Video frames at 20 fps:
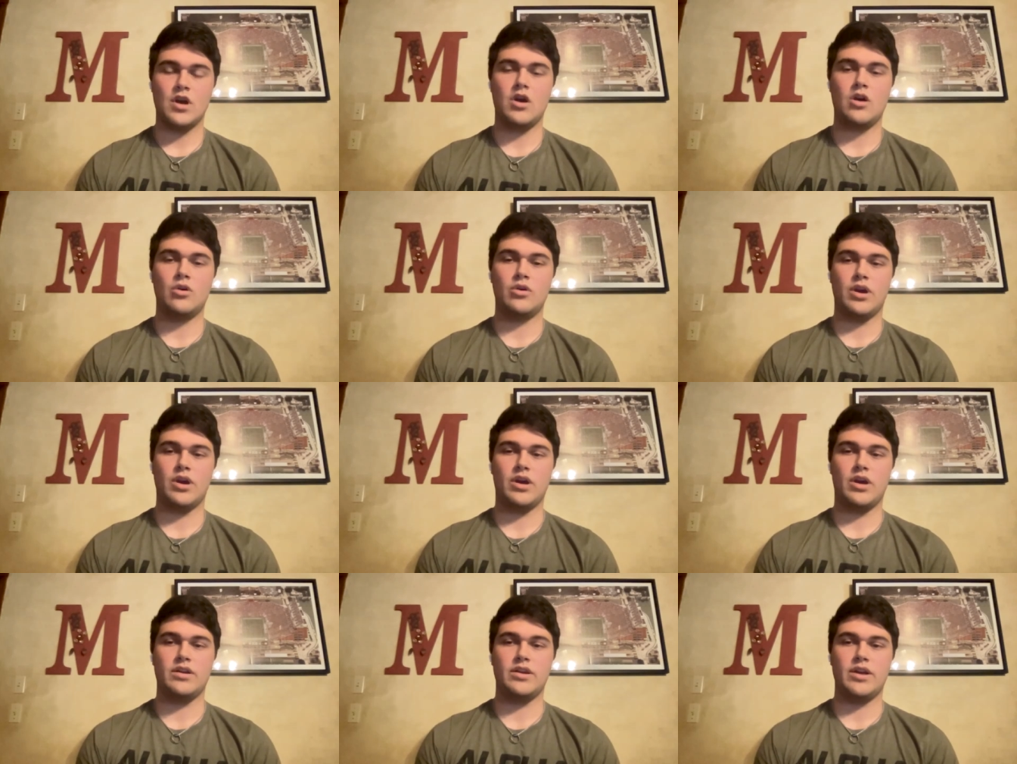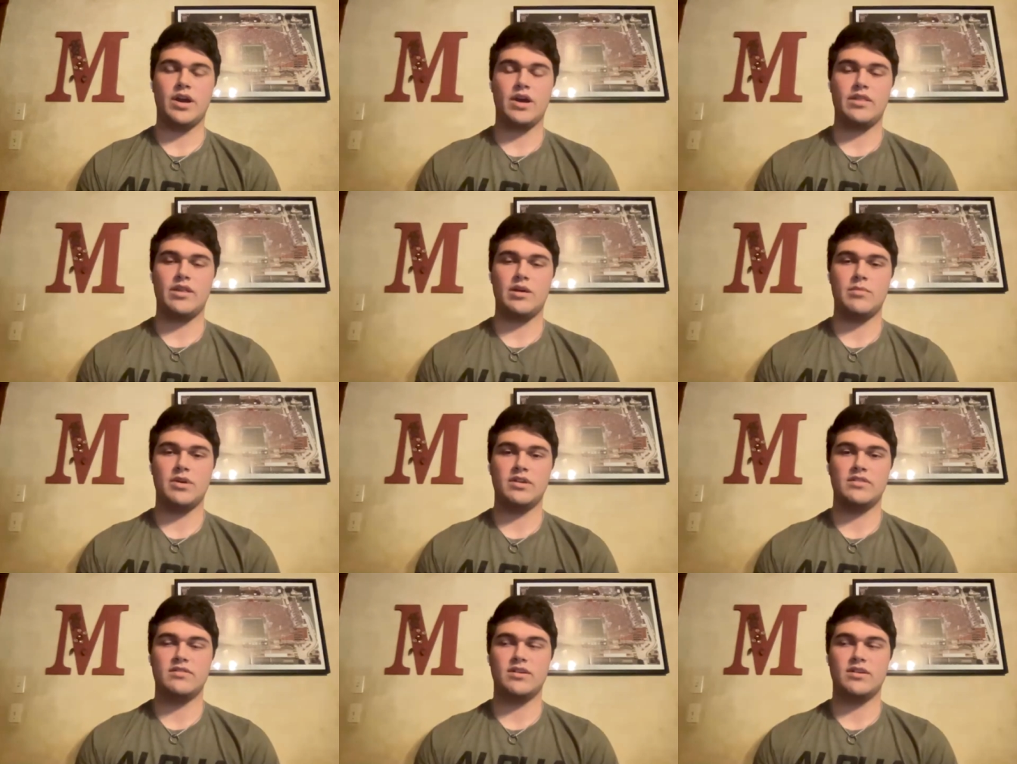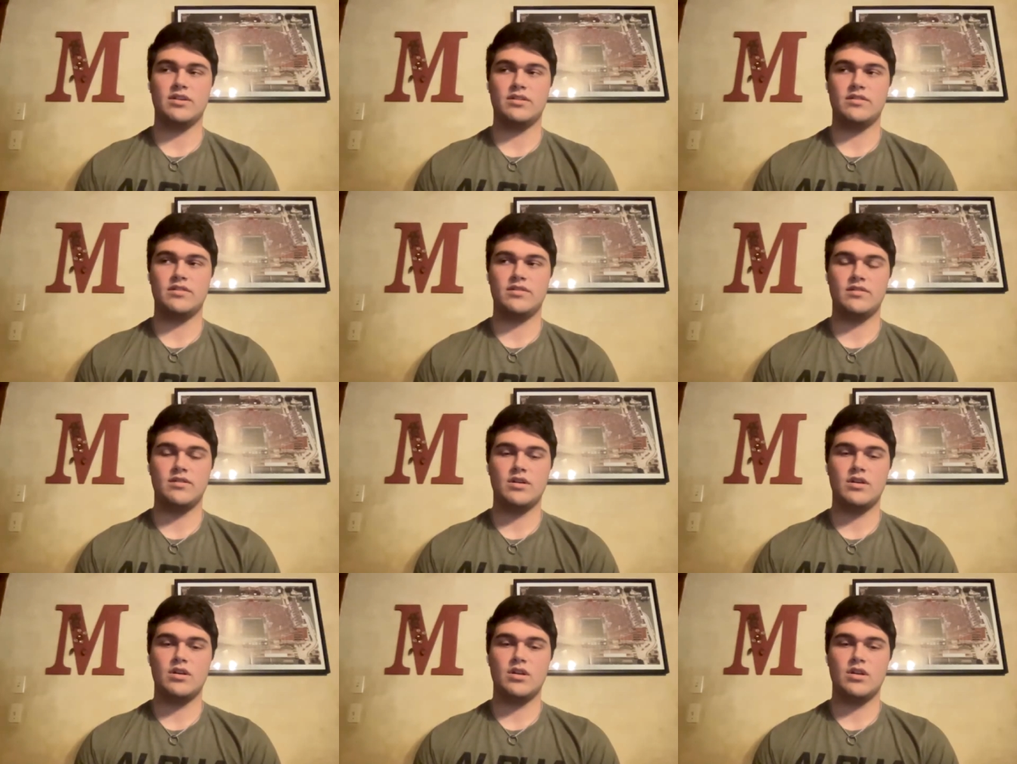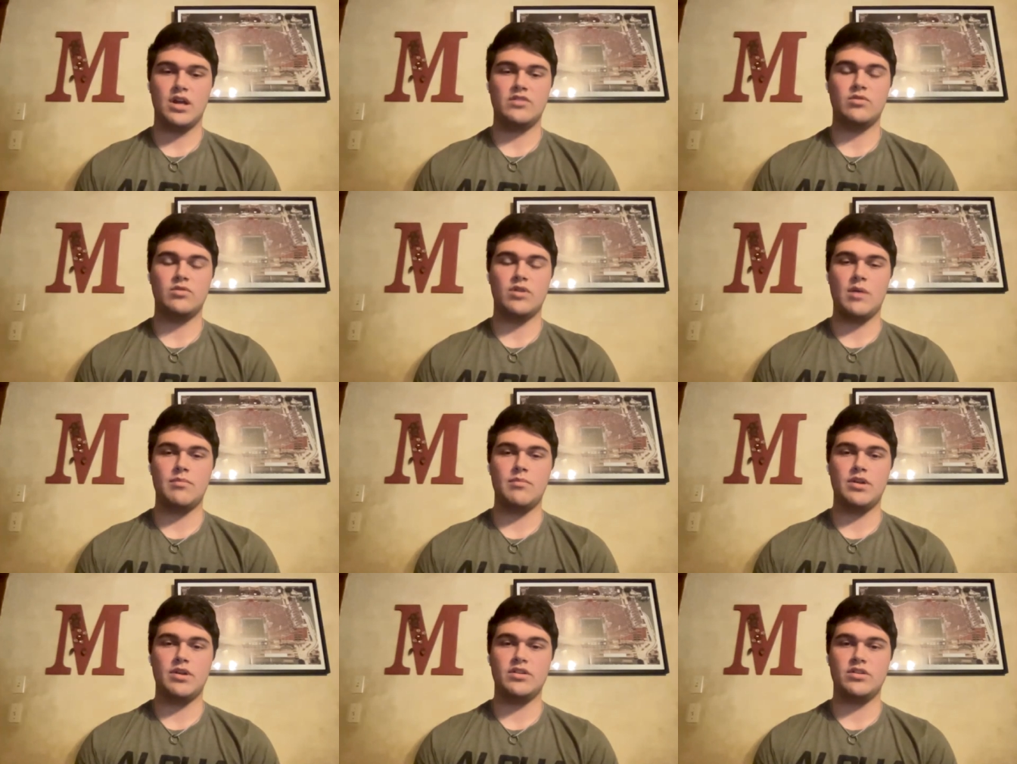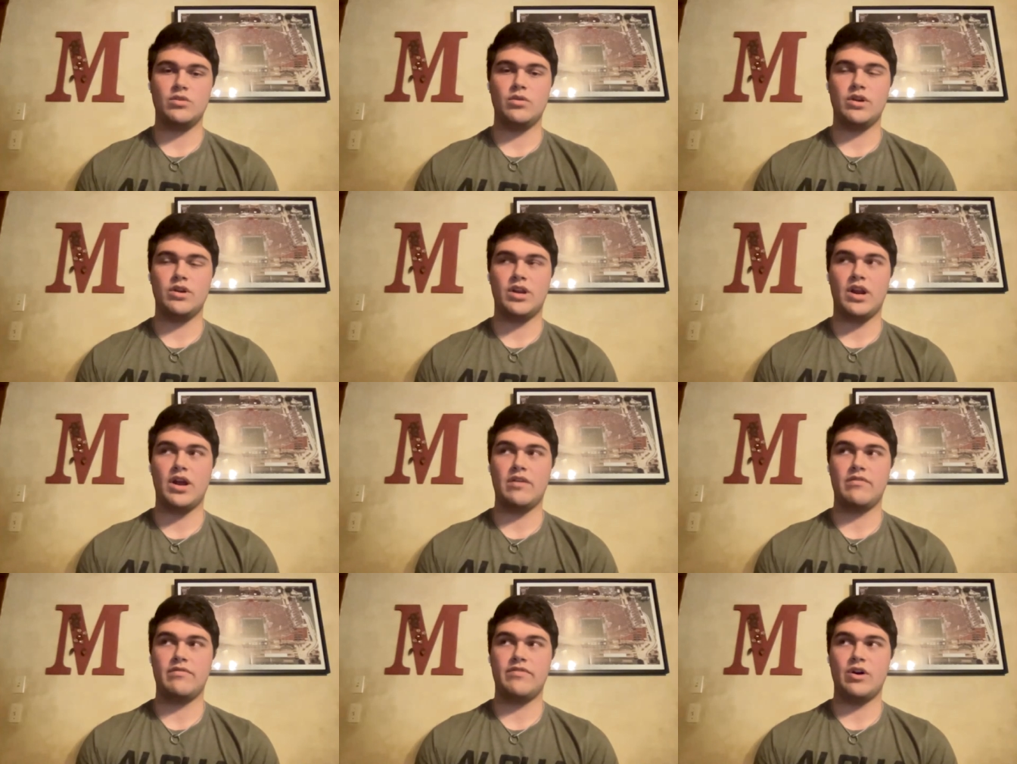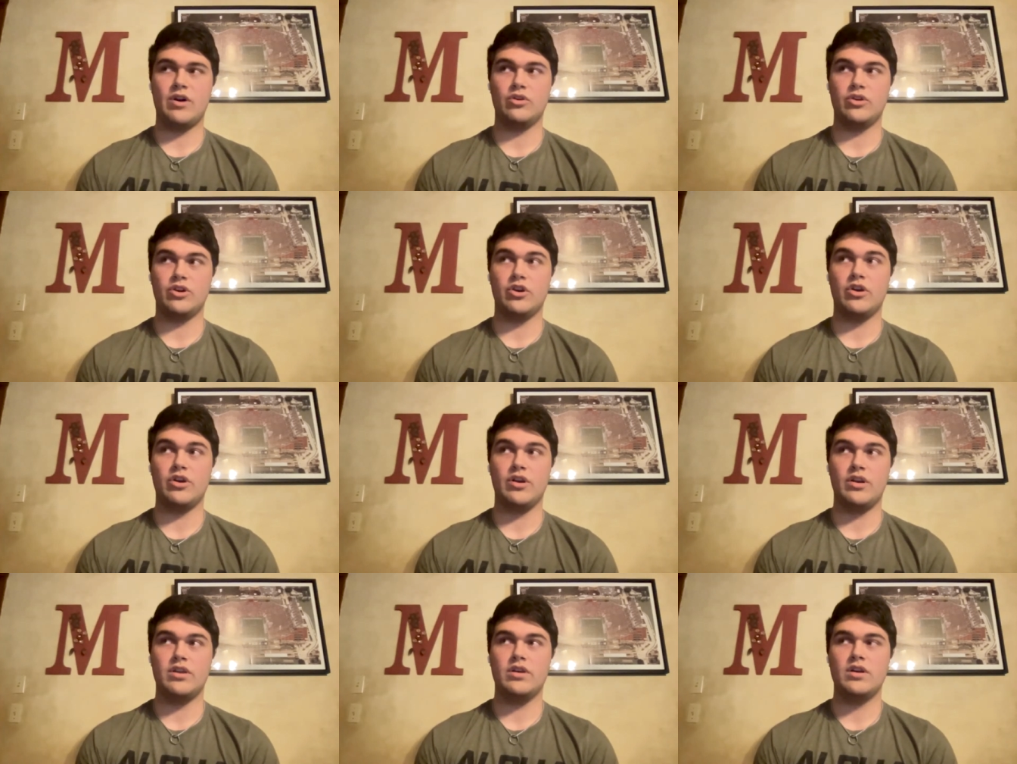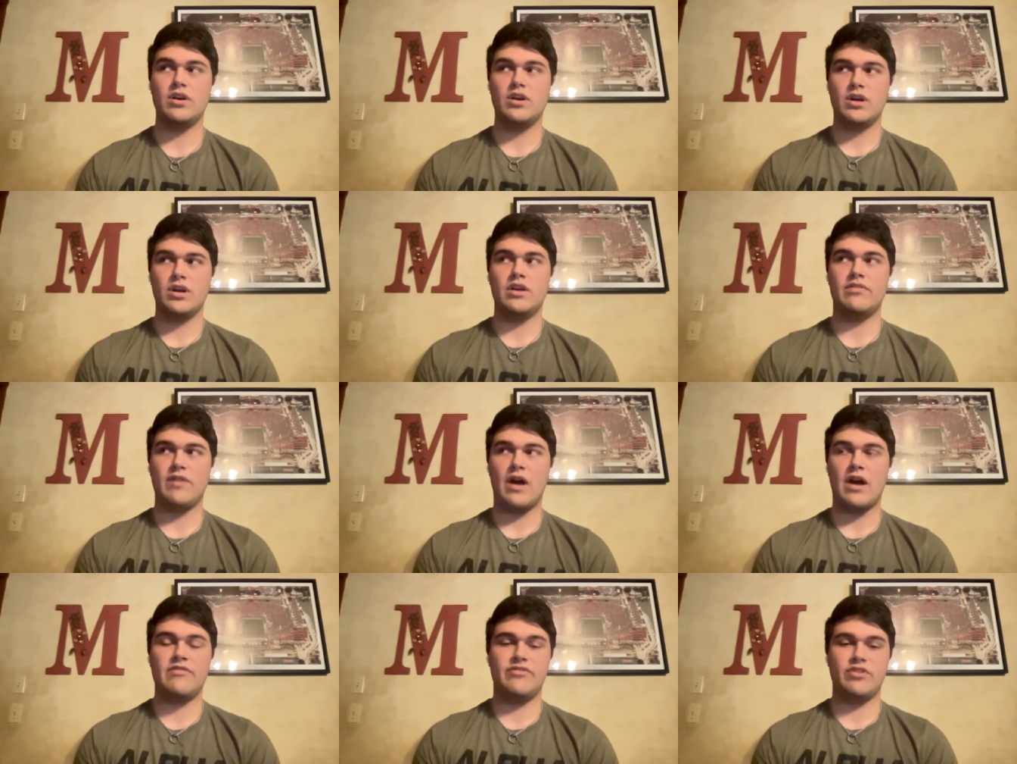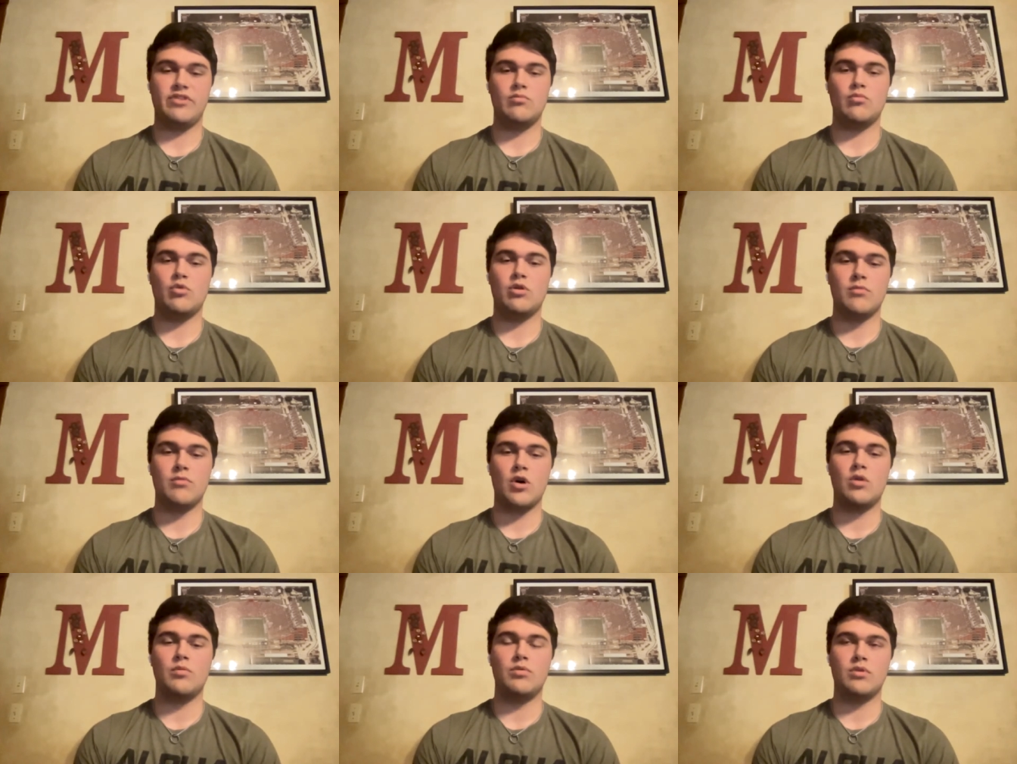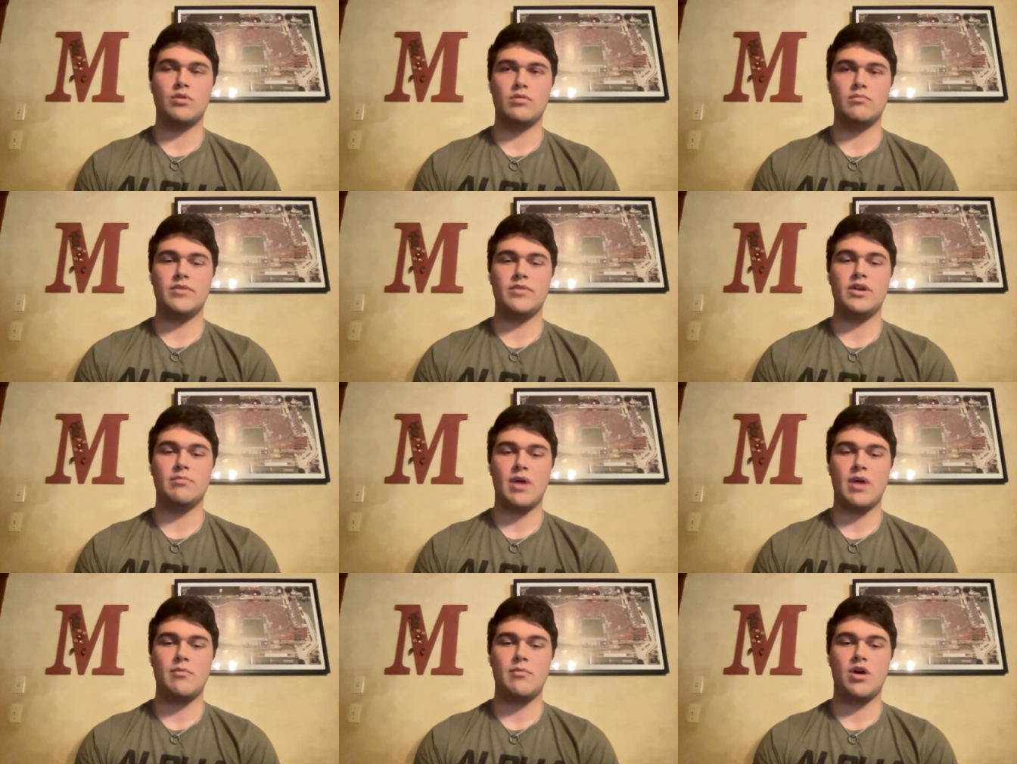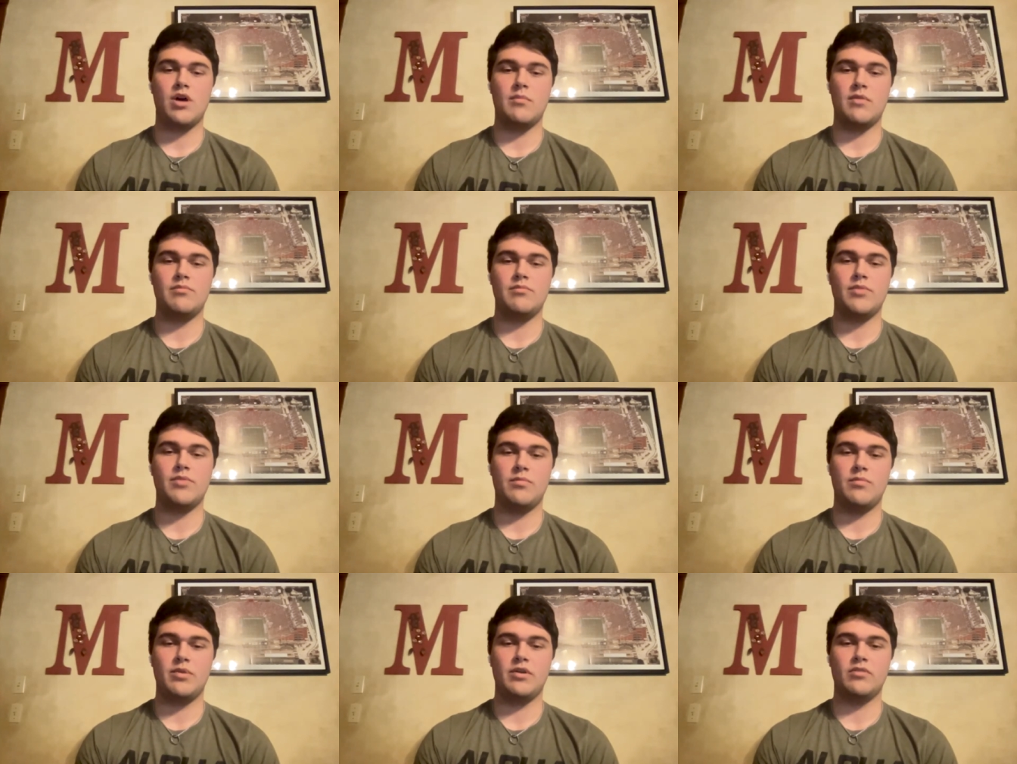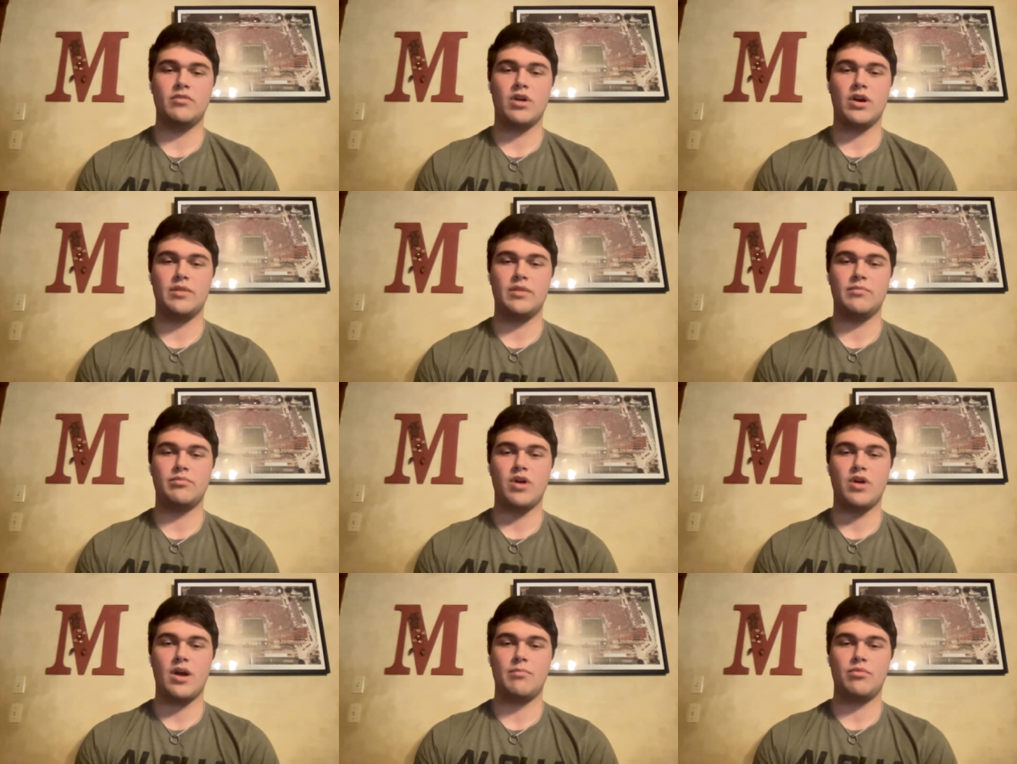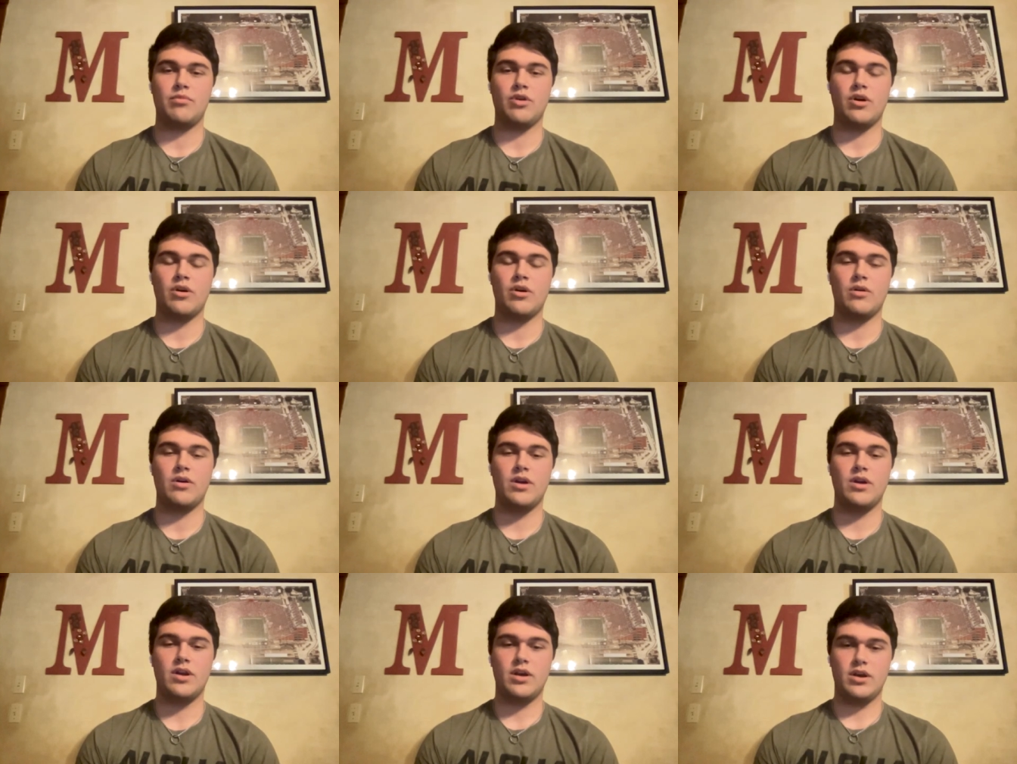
Okay. Yeah, that makes sense. That's what I've been doing. And I felt good. Okay. I feel more mobile. Me and my mom have both been running Prime Pro,